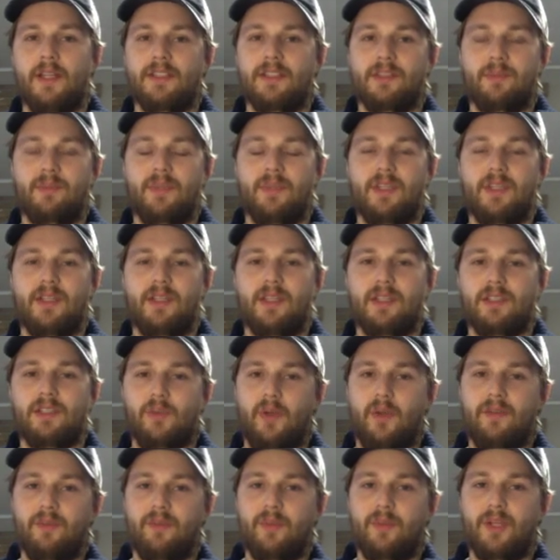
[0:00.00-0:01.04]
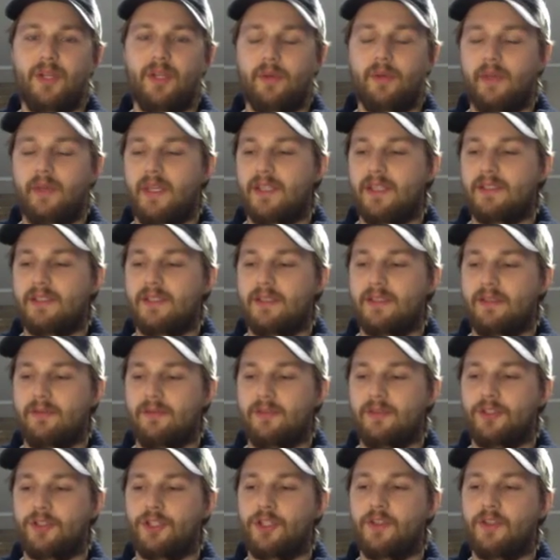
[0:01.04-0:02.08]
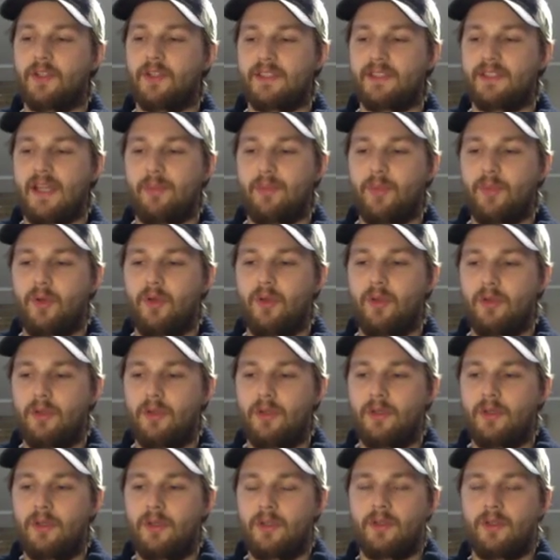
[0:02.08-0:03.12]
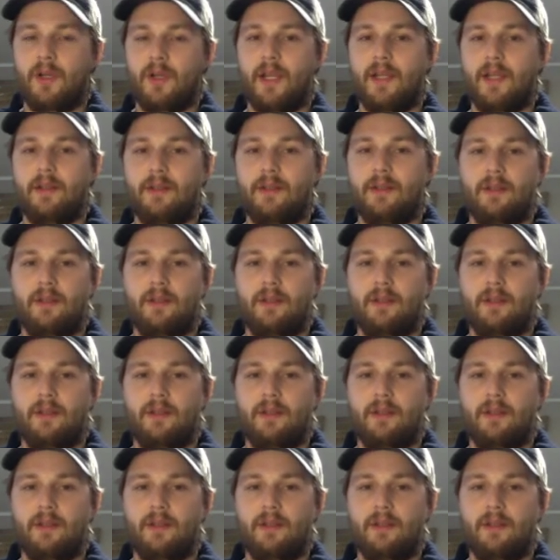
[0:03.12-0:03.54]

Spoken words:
Something that's quite familiar with us for sure in the example, right?